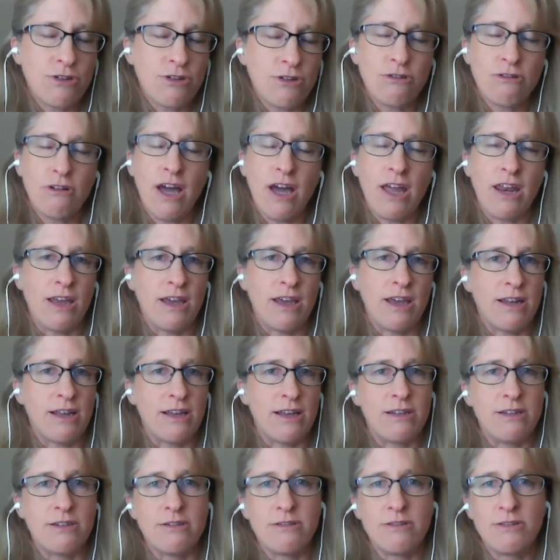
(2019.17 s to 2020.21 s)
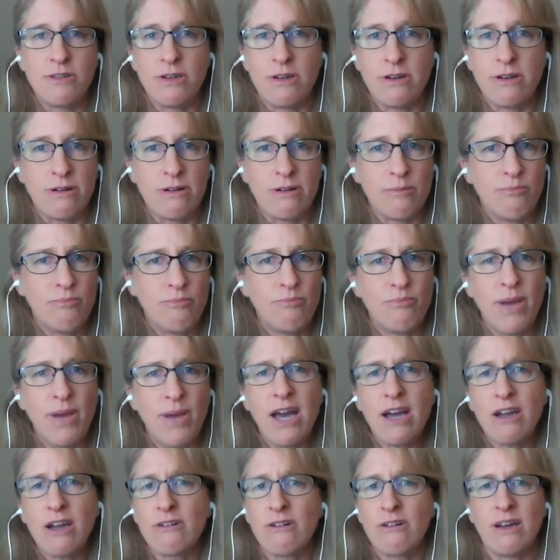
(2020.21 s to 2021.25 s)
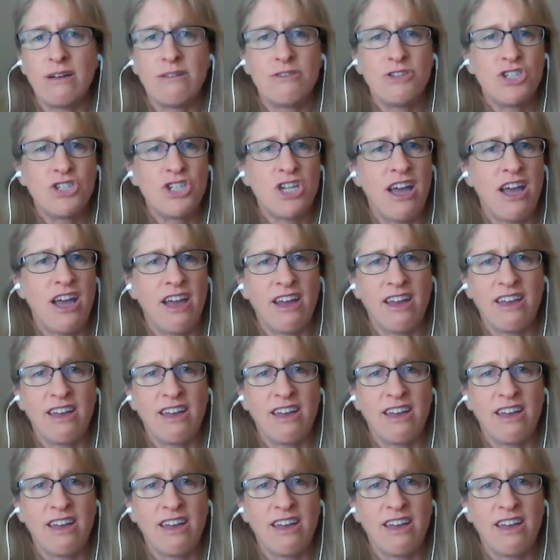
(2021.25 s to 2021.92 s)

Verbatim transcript: credit and their background check